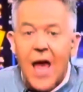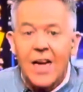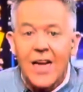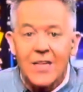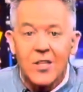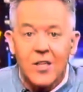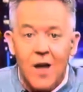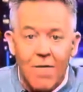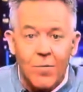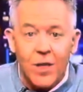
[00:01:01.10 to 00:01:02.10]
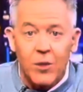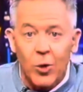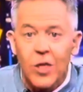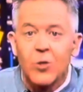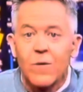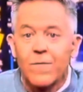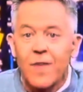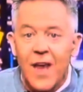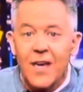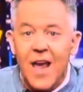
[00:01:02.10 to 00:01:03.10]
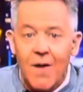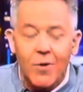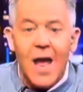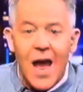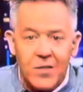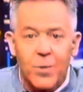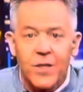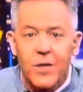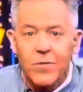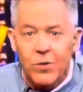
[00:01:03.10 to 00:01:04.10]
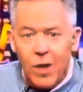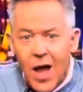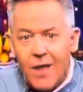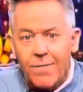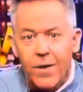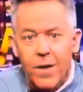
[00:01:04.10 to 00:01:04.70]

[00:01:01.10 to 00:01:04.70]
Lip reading: and against a government looking to invade every aspect of your life.